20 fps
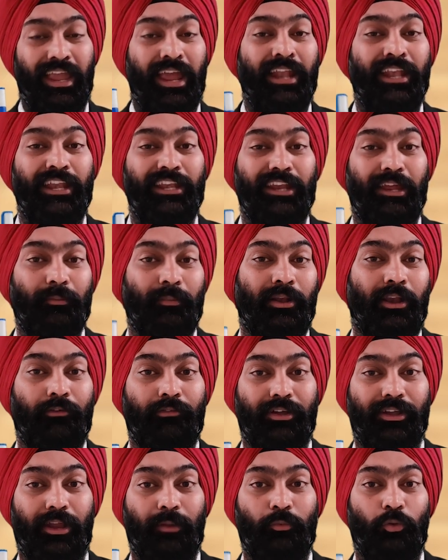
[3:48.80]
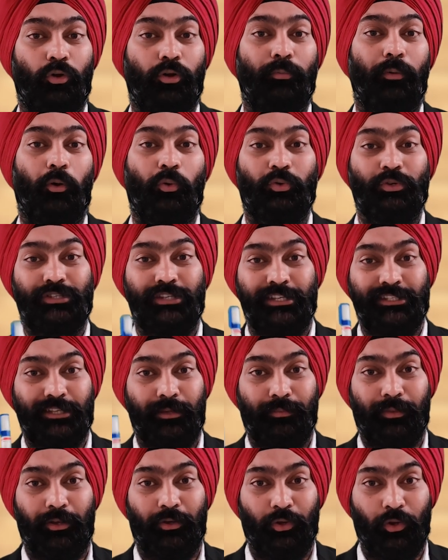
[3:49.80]
Anytime and every time you're about to say
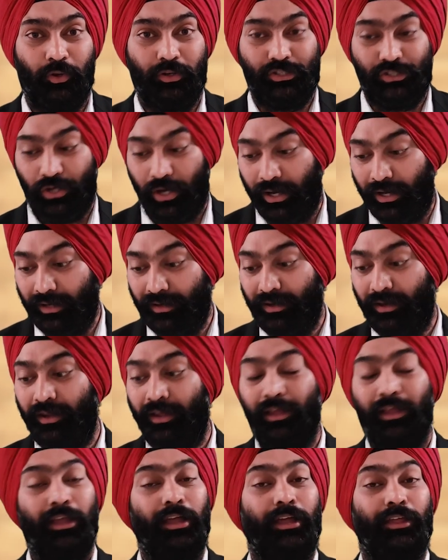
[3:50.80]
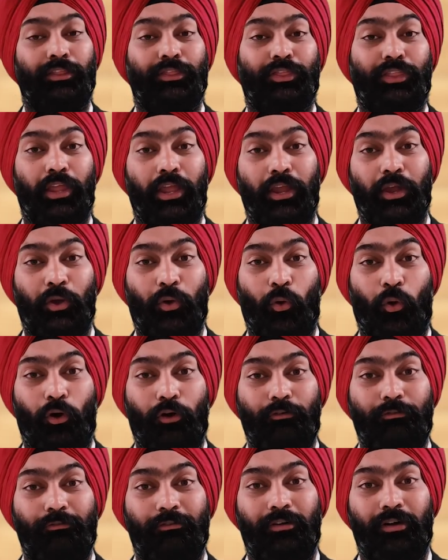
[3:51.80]
something to your child, think
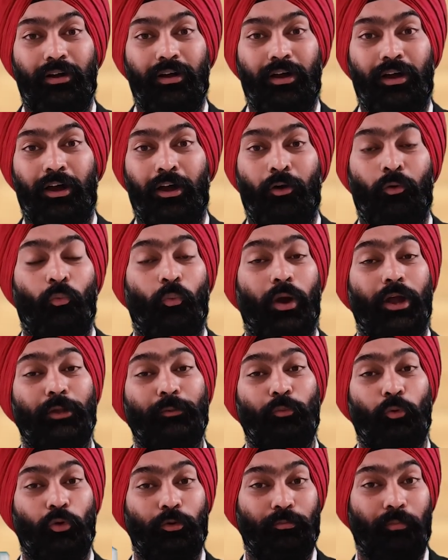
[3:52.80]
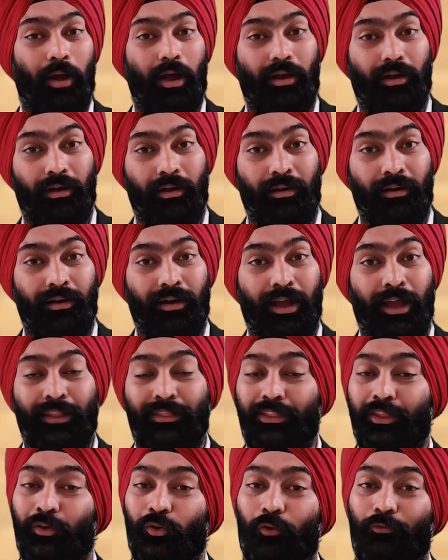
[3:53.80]
of a whiteboard marker
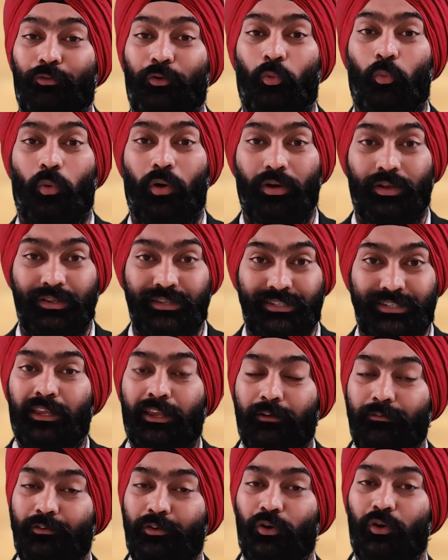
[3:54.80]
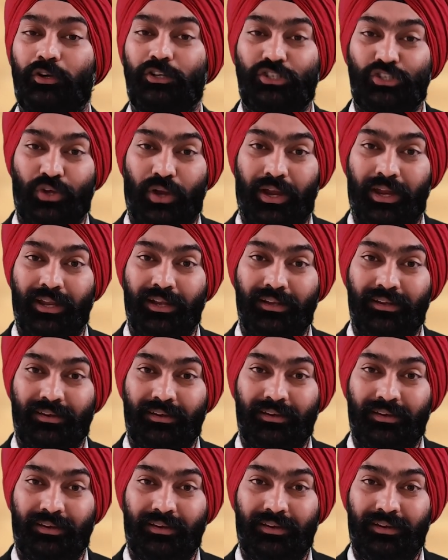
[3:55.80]
and think of your words. Give to your child
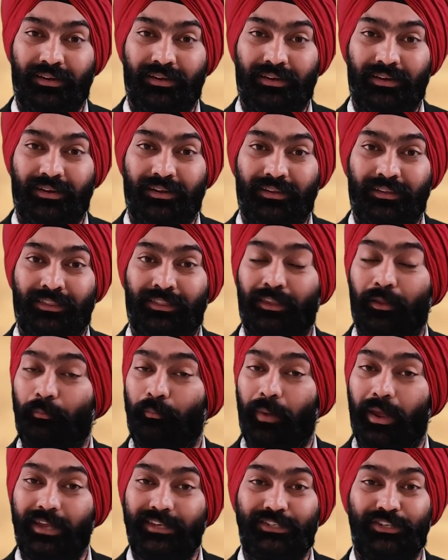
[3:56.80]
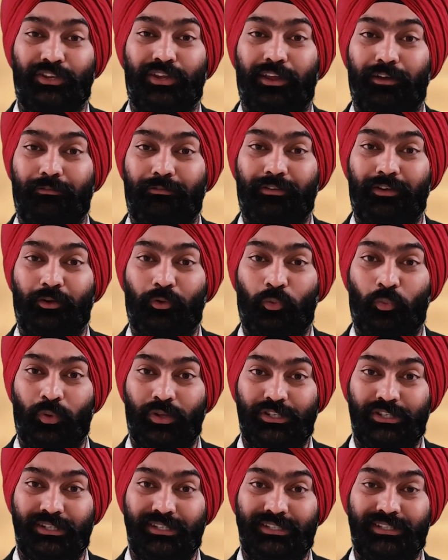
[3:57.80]
the best gift,
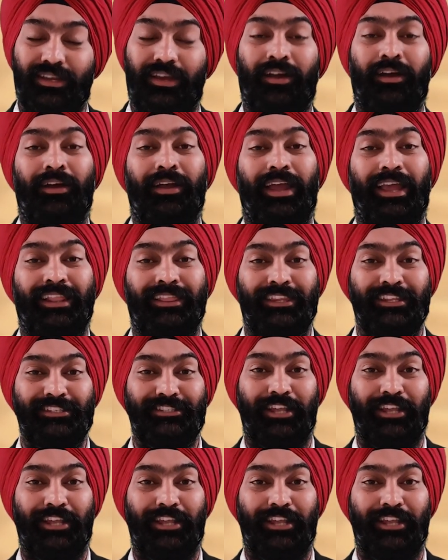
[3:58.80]
which is a healthy